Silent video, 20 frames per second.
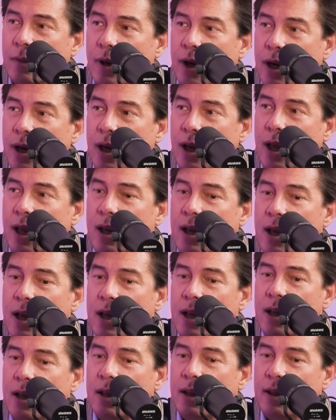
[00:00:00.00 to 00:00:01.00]
Right? And
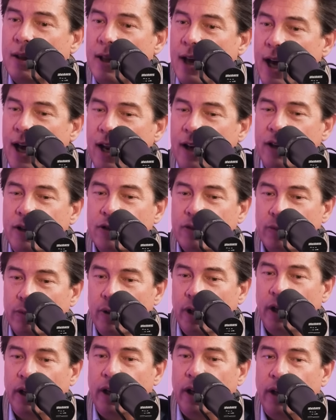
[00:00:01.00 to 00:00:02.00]
that is
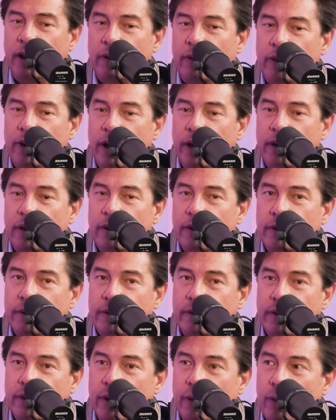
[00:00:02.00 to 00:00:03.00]
really when
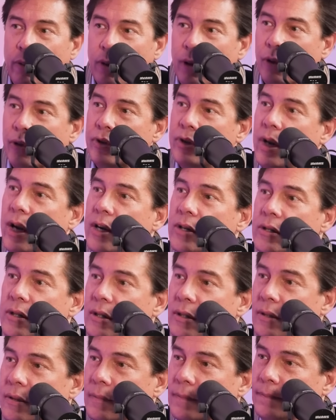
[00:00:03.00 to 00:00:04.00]
the world
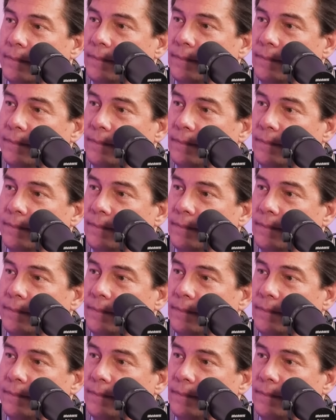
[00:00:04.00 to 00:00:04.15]
changes.